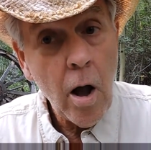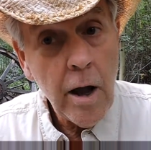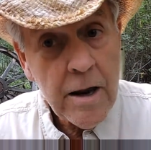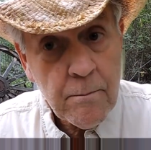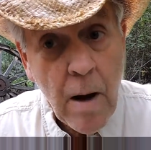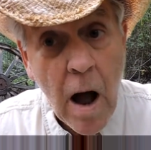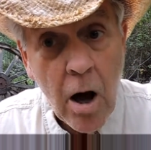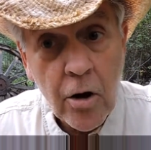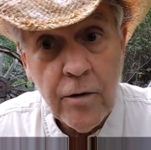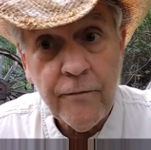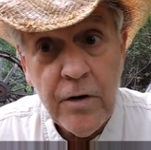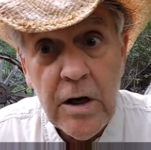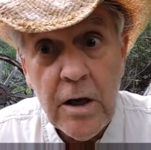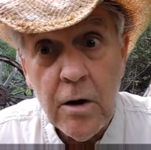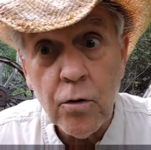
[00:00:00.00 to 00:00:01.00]
in my other
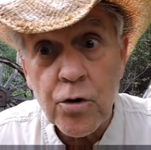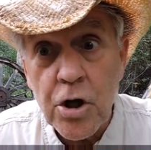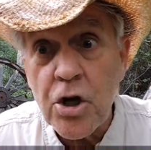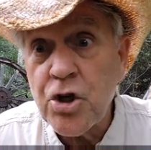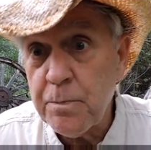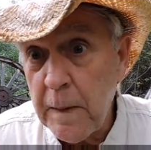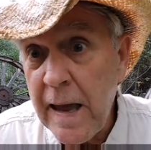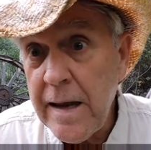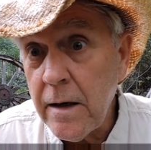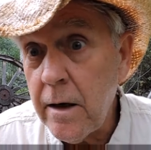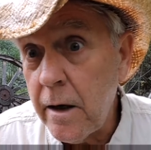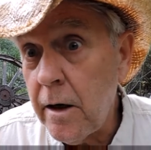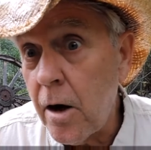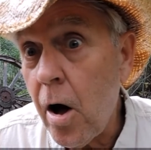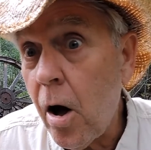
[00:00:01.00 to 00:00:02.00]
video
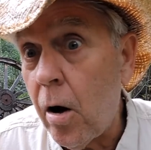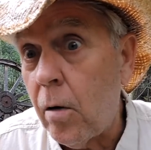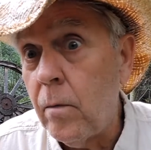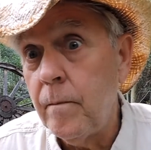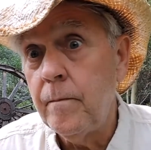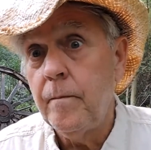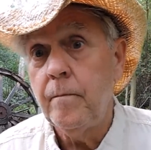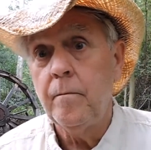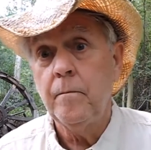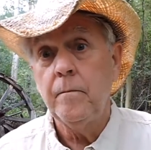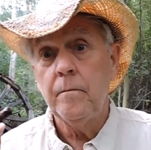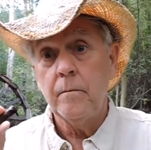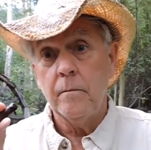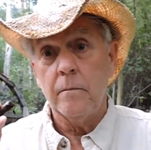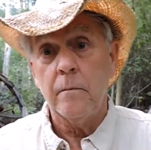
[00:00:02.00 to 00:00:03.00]
explaining it all.
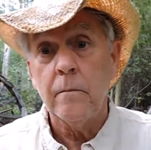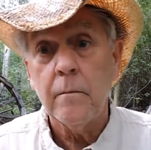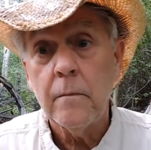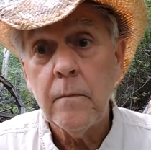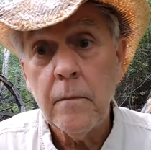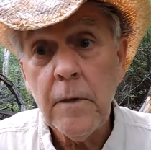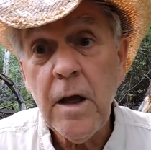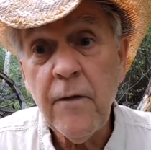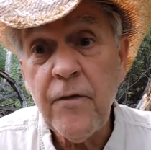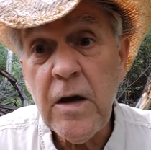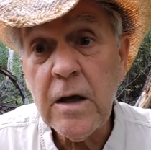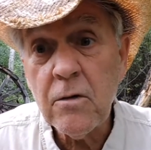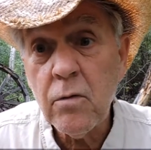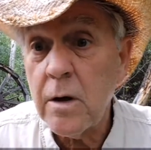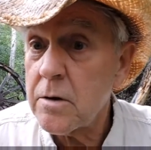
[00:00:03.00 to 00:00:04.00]
If
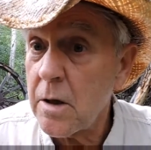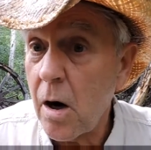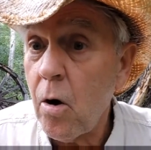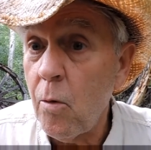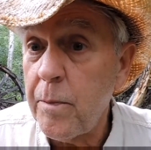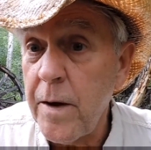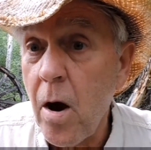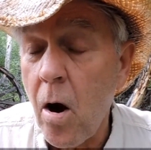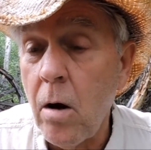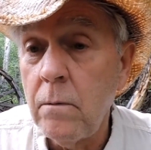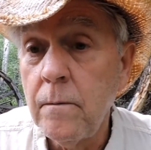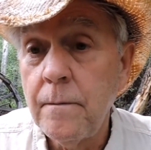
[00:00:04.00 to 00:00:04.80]
you're interested, I hope you are.